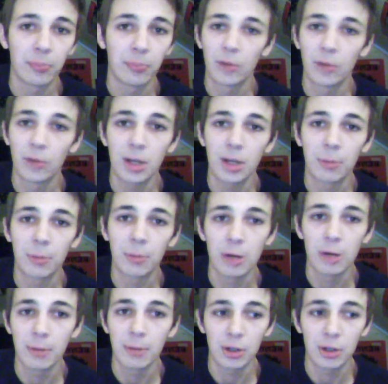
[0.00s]
Reek
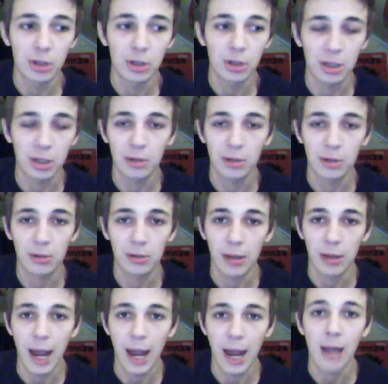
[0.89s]
pretty much just
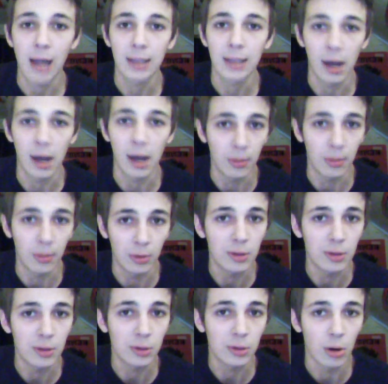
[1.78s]
hacked at him
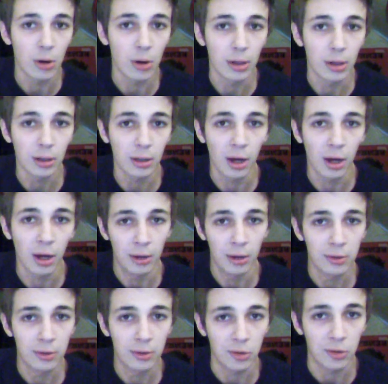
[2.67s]
with his sword and
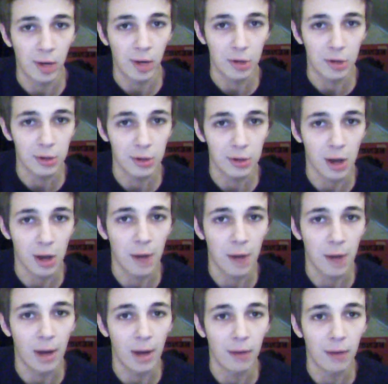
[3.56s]
cut Sir Roderick's
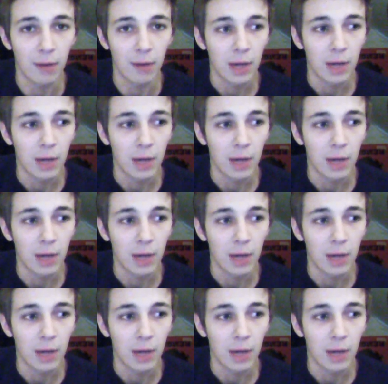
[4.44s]
arm off.